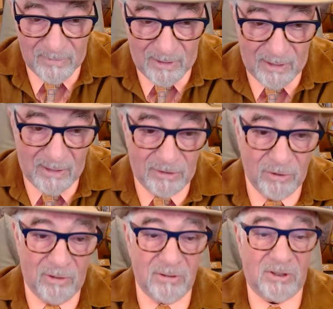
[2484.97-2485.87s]
And I
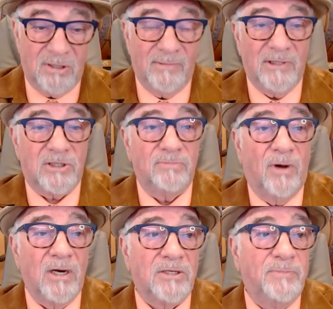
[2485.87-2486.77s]
talk to some of the
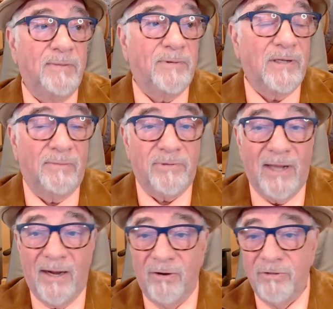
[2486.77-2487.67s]
smartest people on the
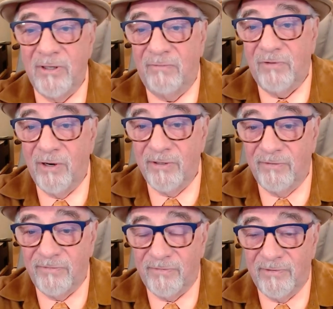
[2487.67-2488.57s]
planet who you never heard
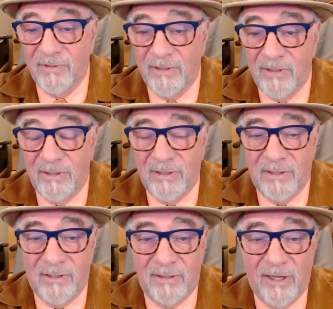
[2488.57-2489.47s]
of.
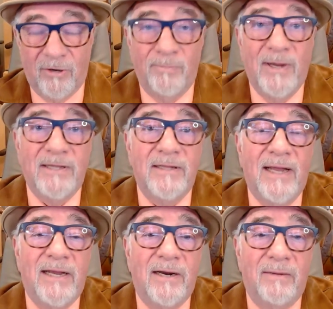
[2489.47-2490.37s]
They don't bathe
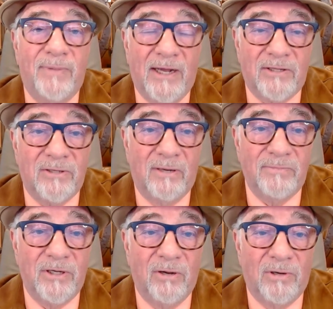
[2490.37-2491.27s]
naked in a bathtub
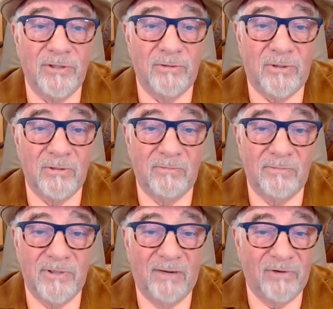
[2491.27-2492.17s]
to go on YouTube.
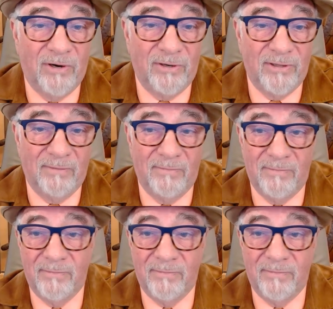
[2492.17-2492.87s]
You never heard of them.